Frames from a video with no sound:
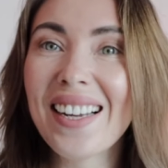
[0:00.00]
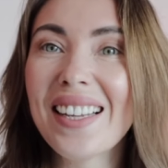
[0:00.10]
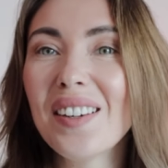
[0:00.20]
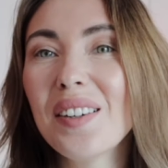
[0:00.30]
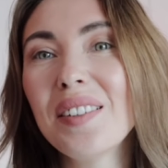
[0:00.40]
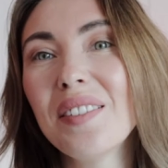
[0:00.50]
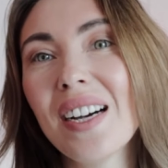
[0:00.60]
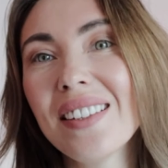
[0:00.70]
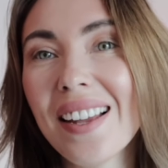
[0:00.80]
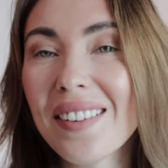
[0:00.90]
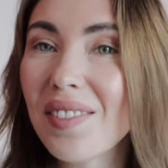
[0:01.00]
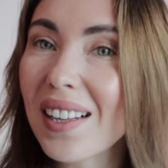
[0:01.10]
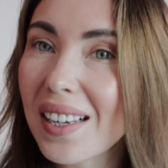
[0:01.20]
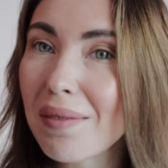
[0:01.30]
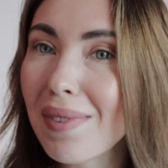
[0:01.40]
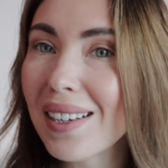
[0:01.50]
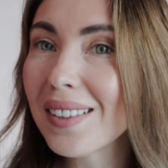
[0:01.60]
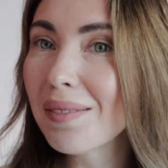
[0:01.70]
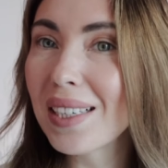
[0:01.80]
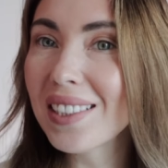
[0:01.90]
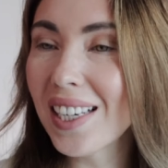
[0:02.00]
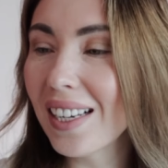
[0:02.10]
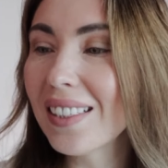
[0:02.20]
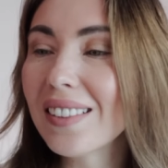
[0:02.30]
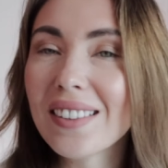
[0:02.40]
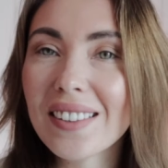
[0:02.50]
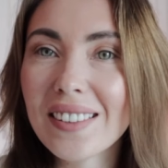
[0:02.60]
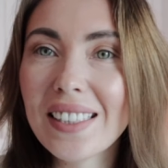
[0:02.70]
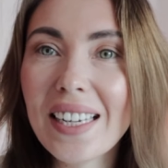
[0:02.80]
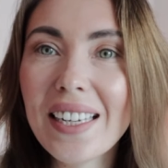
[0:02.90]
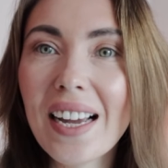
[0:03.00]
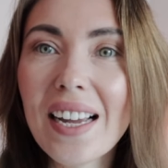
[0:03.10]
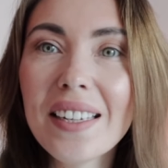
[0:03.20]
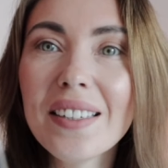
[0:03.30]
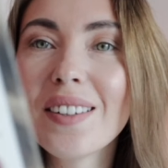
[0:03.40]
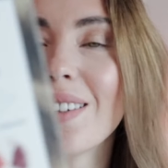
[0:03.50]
Hello everyone and welcome back to my channel. Today I'm